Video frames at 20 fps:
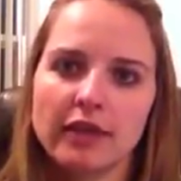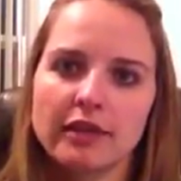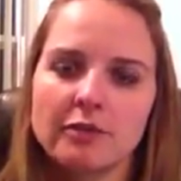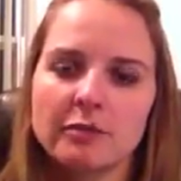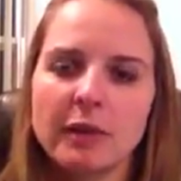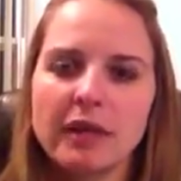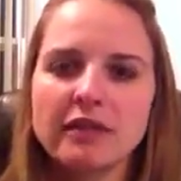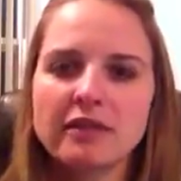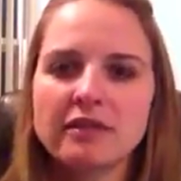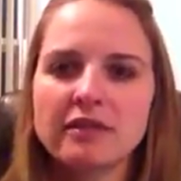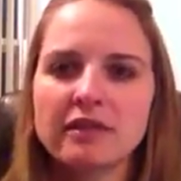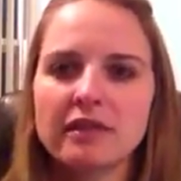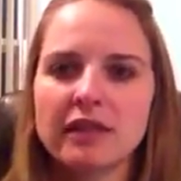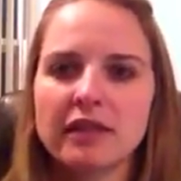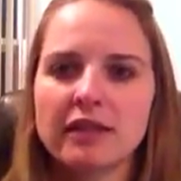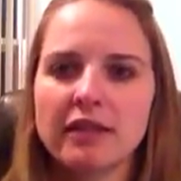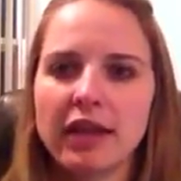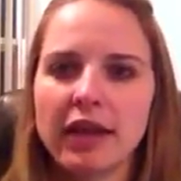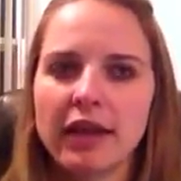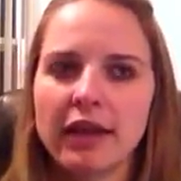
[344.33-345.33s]
It's
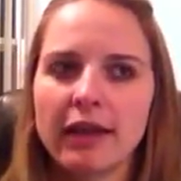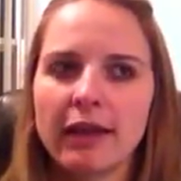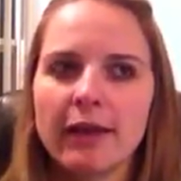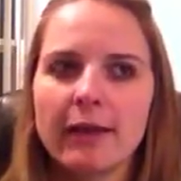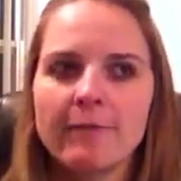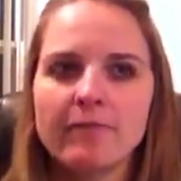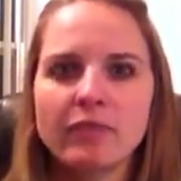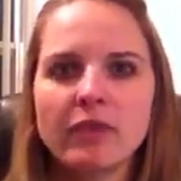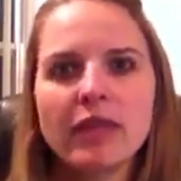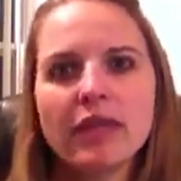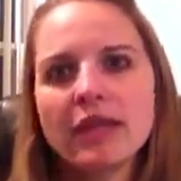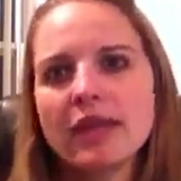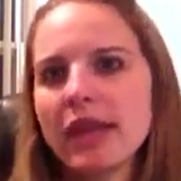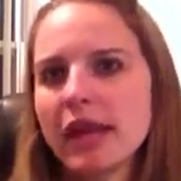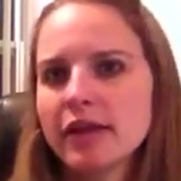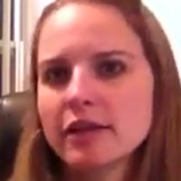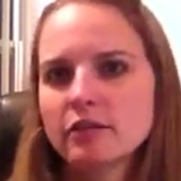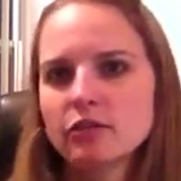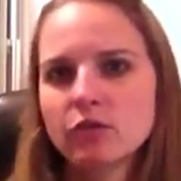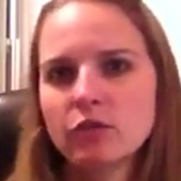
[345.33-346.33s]
basically like an
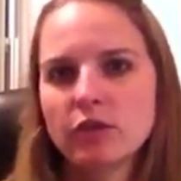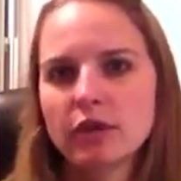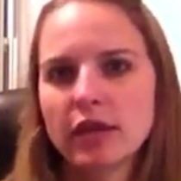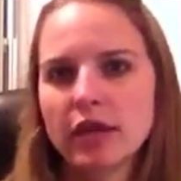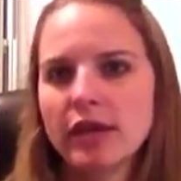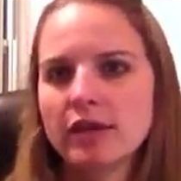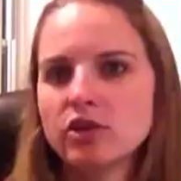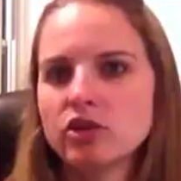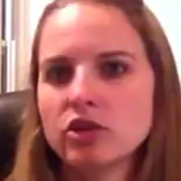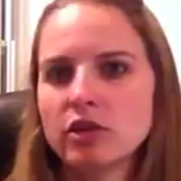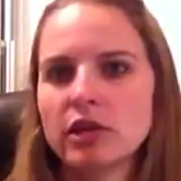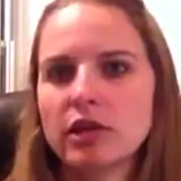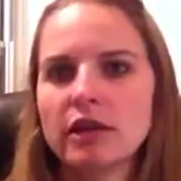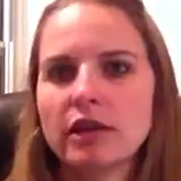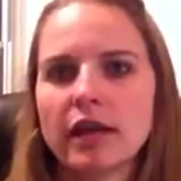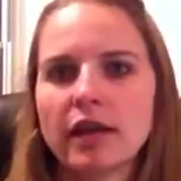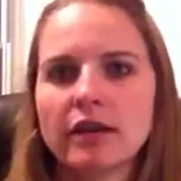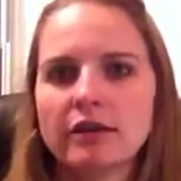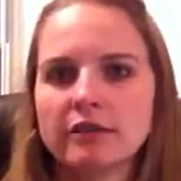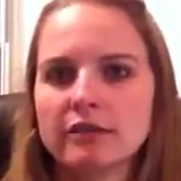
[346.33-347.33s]

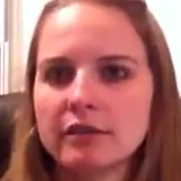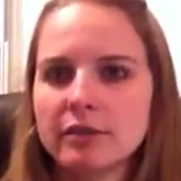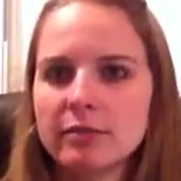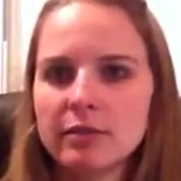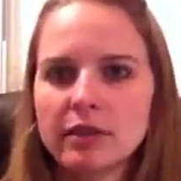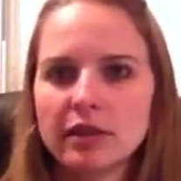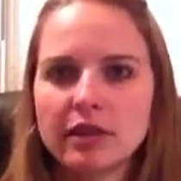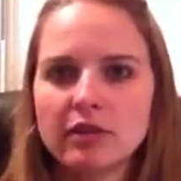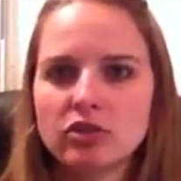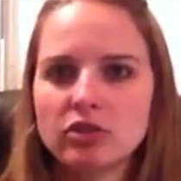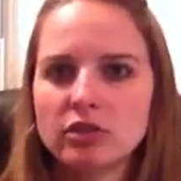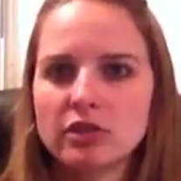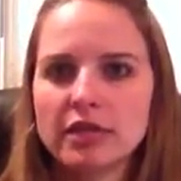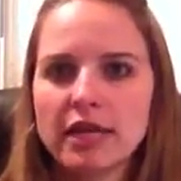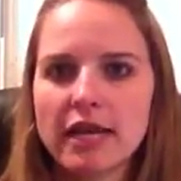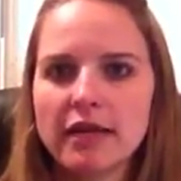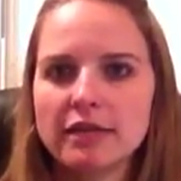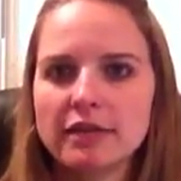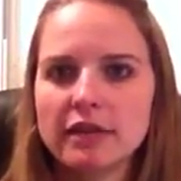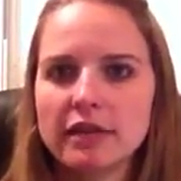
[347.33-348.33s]
exfoliation kind of stimulation
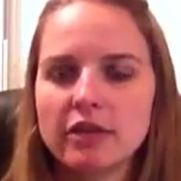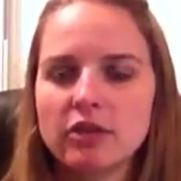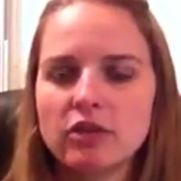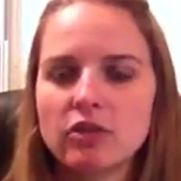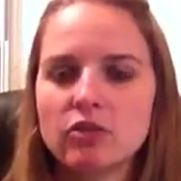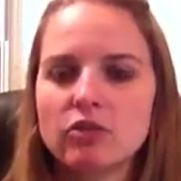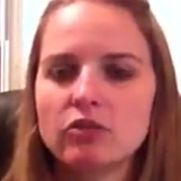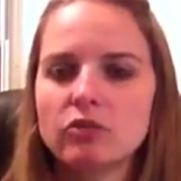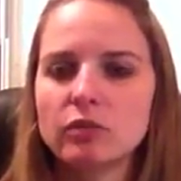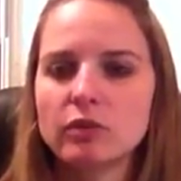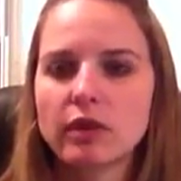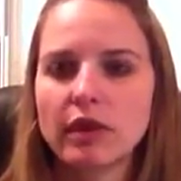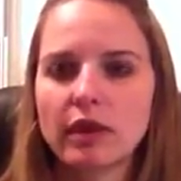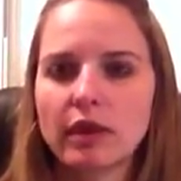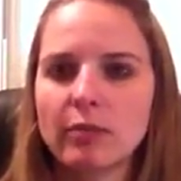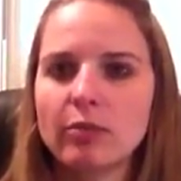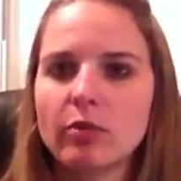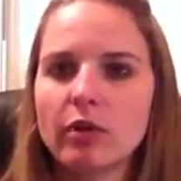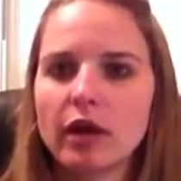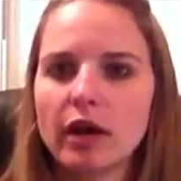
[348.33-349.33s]
technique you use with, like,
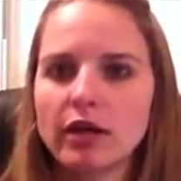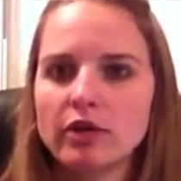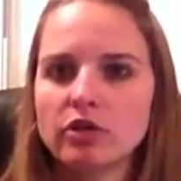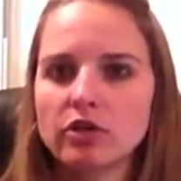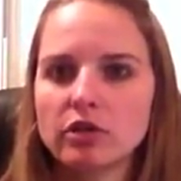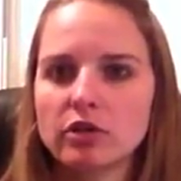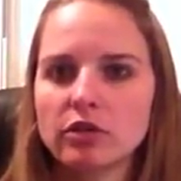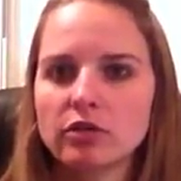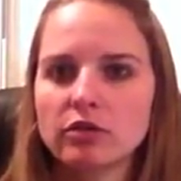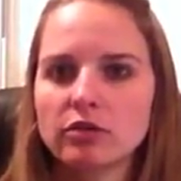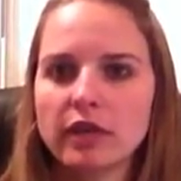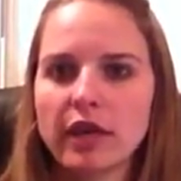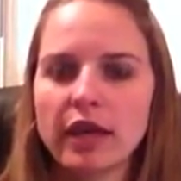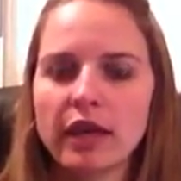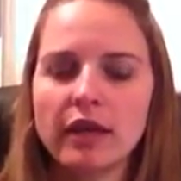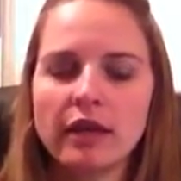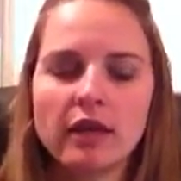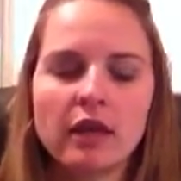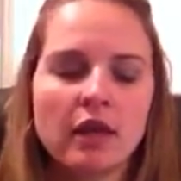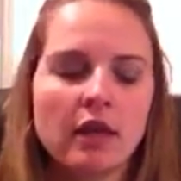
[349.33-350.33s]
a brush on your
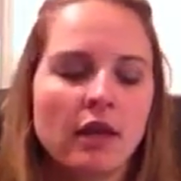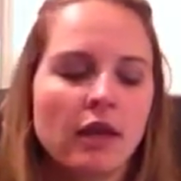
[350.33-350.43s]
skin.